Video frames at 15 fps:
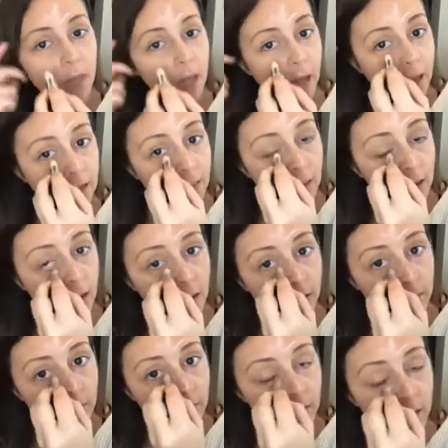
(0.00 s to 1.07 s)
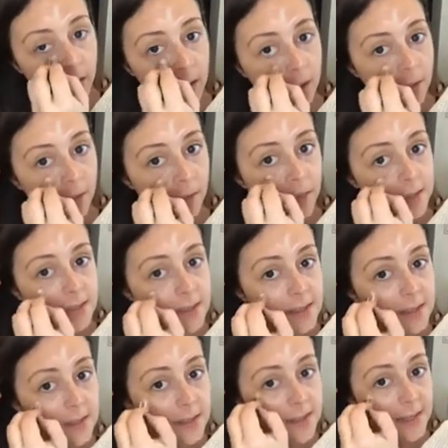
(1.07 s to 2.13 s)
I love
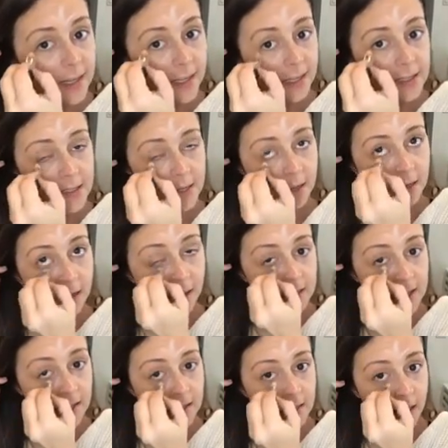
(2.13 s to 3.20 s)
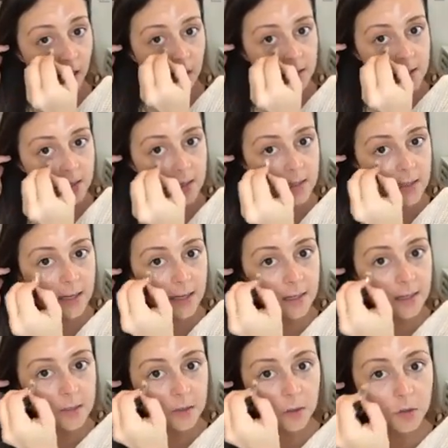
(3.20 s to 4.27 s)
this stick concealer. It has antioxidants in
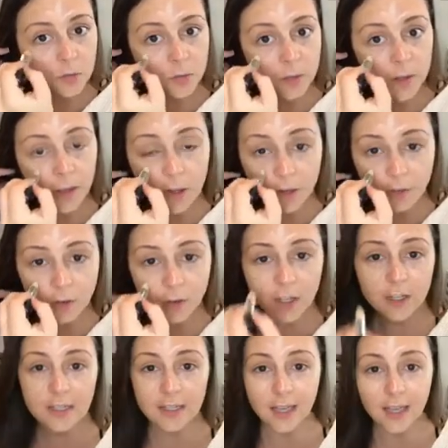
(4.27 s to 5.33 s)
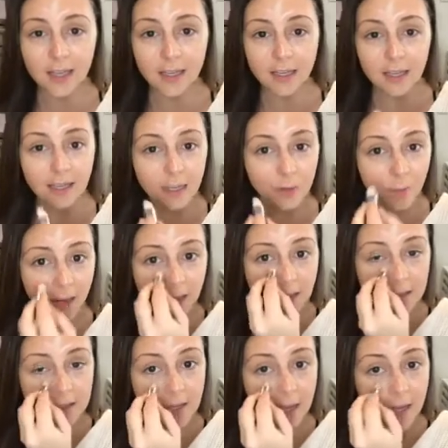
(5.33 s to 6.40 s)
it, so it's really good for your skin
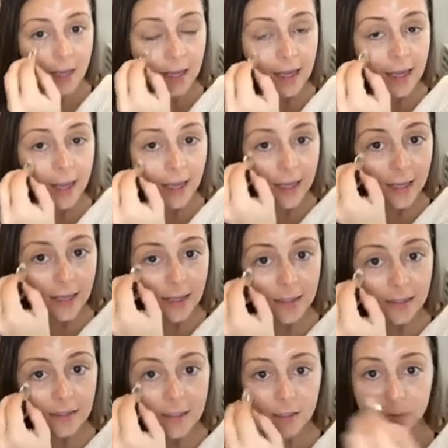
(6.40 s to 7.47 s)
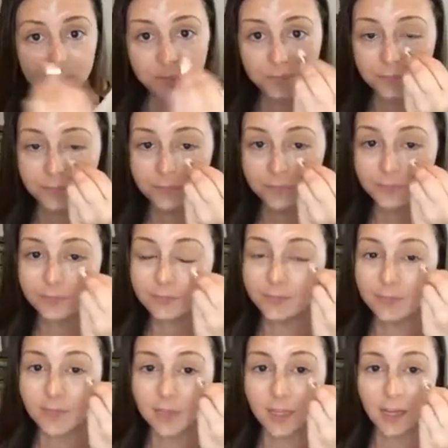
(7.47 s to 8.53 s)
anyways. And
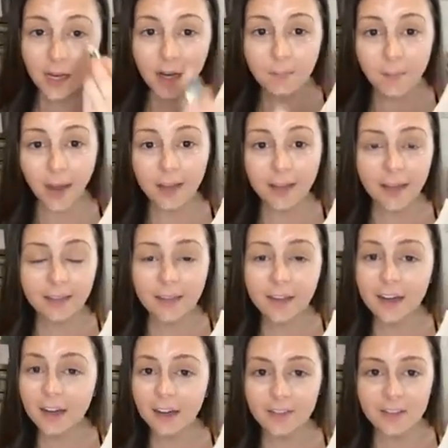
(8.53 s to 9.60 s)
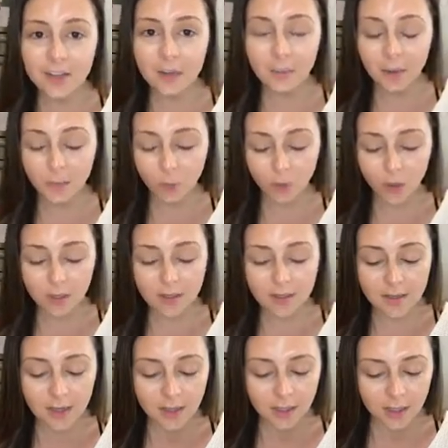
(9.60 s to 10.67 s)
I like that it covers up my pores.
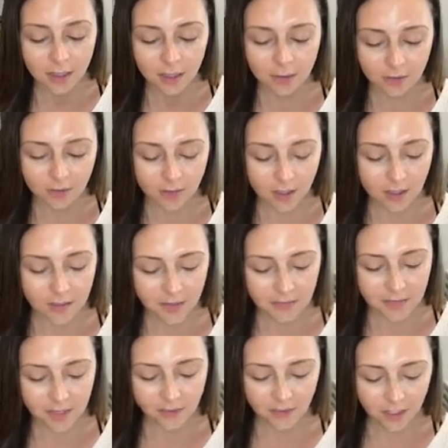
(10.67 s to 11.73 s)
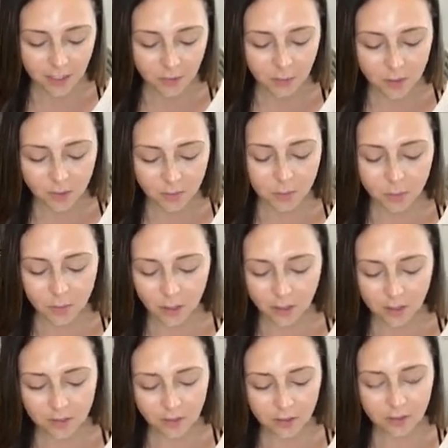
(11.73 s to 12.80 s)
You know, a lot of times I feel like when you put
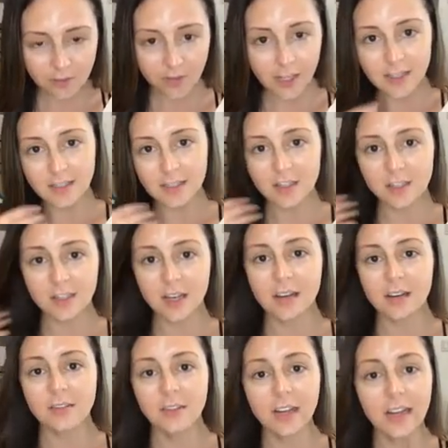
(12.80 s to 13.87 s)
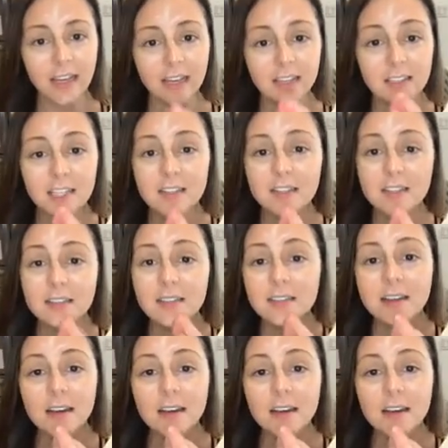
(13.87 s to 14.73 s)
product on your face, it just kind of enhances,